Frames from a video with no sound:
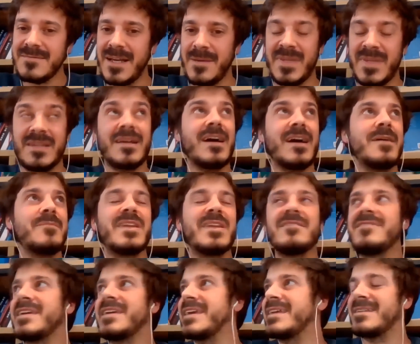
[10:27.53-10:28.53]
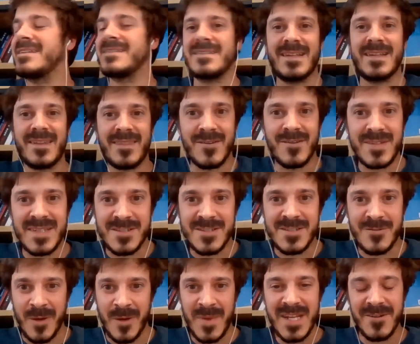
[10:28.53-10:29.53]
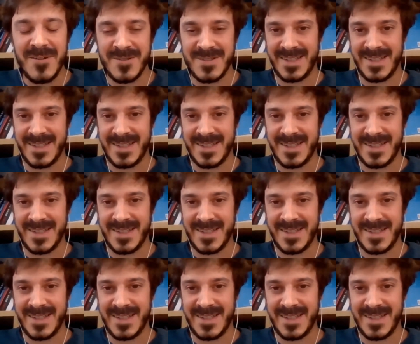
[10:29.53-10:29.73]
I mean, I'm living in 30 square meters,